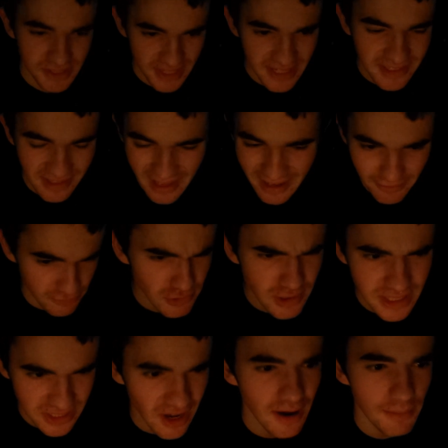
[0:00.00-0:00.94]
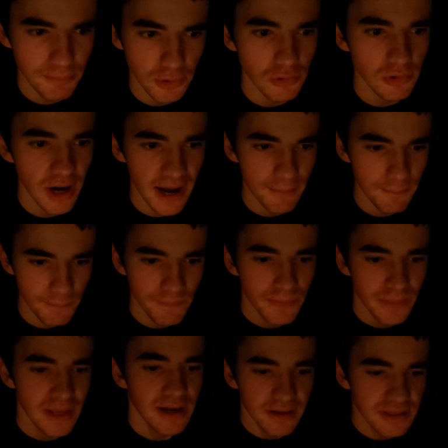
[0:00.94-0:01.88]
scenes, like, for example,
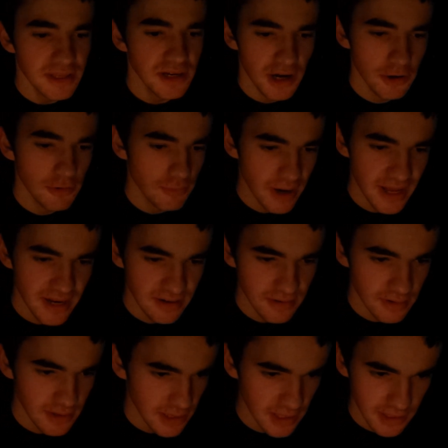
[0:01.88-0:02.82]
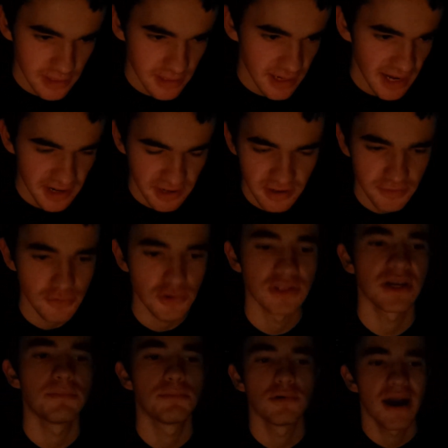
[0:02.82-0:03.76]
you know, when, I don't know, for
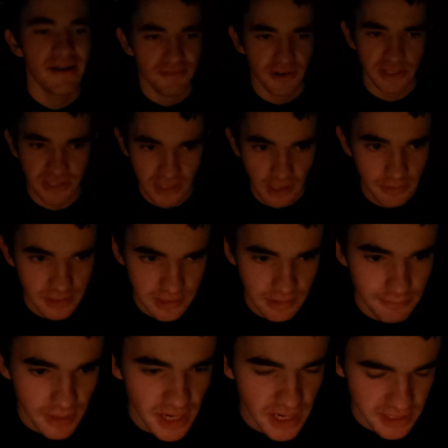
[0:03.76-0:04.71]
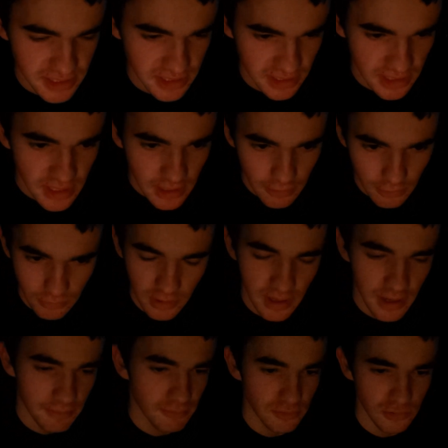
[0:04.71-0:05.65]
example, Eva's going to murder,
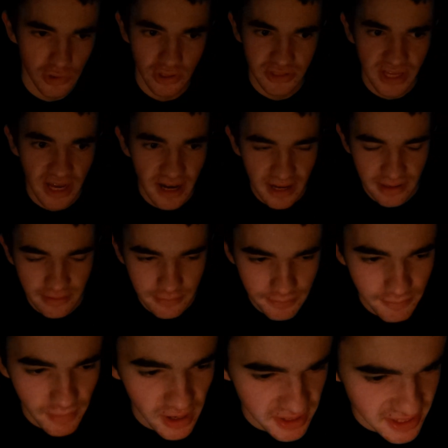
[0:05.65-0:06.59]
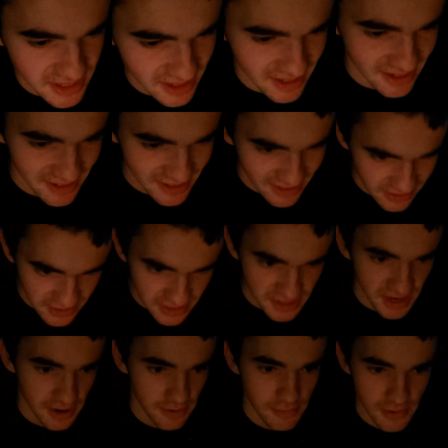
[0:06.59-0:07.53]
Rosa and Maria, you
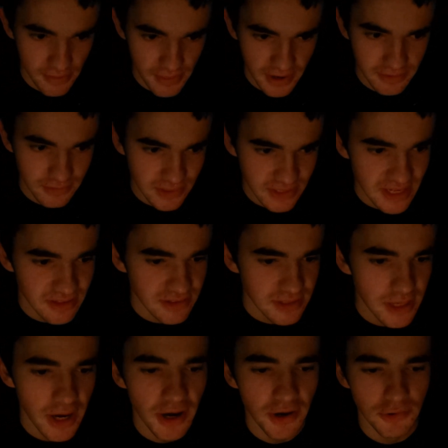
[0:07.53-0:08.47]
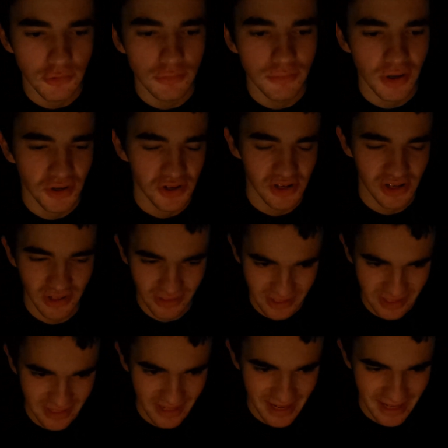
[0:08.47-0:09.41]
know, those internal
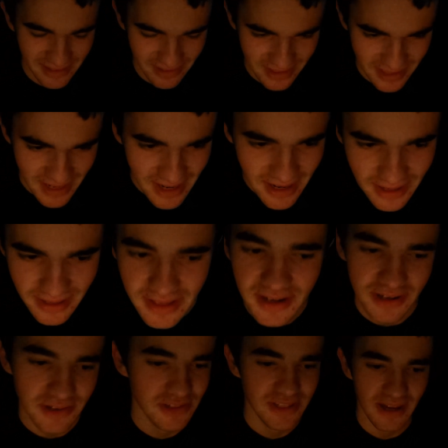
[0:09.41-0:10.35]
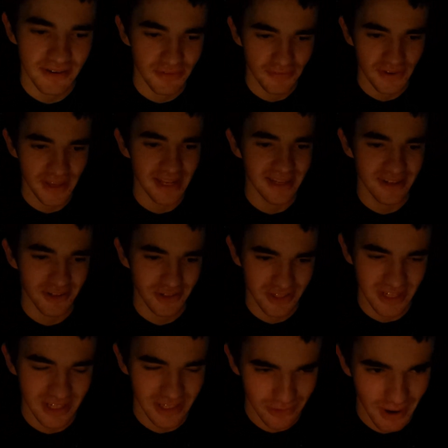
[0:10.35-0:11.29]
monologues and, you know, stuff of
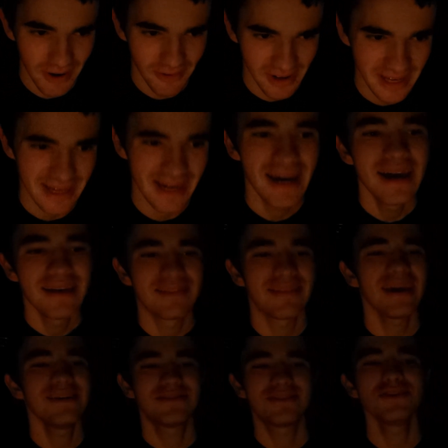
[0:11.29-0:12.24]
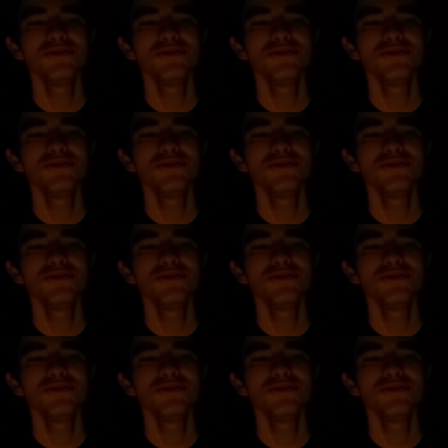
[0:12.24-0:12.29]
Hideyoshi as well, like, they